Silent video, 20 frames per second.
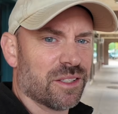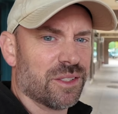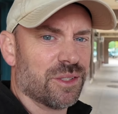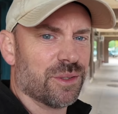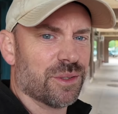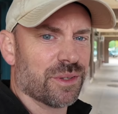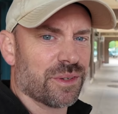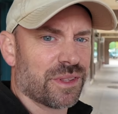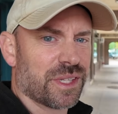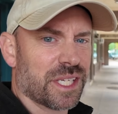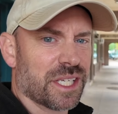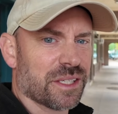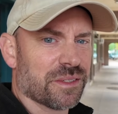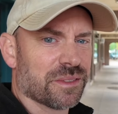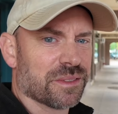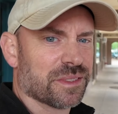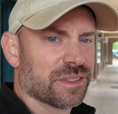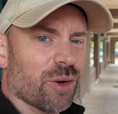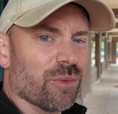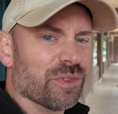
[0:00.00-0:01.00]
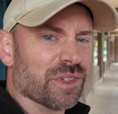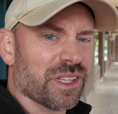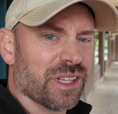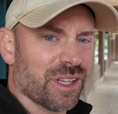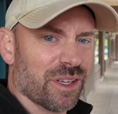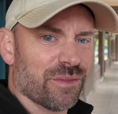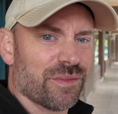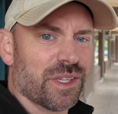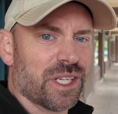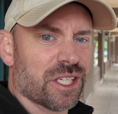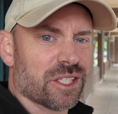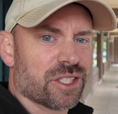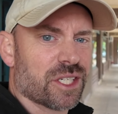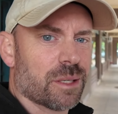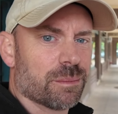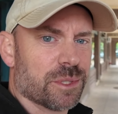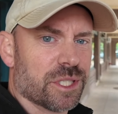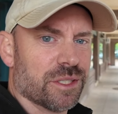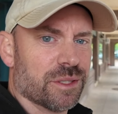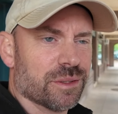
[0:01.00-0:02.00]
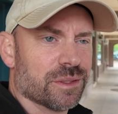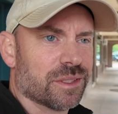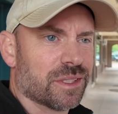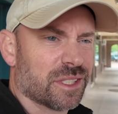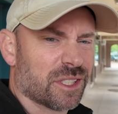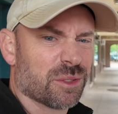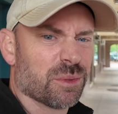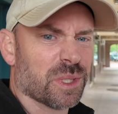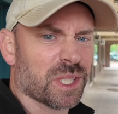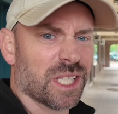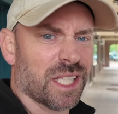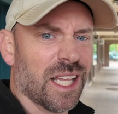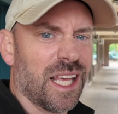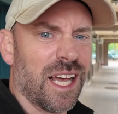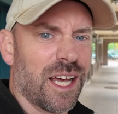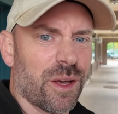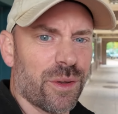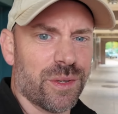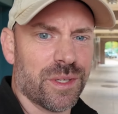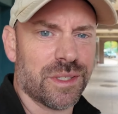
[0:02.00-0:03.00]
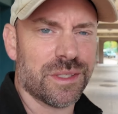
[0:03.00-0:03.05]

of do their thing. Hopefully they'll finish up soon. It's really loud.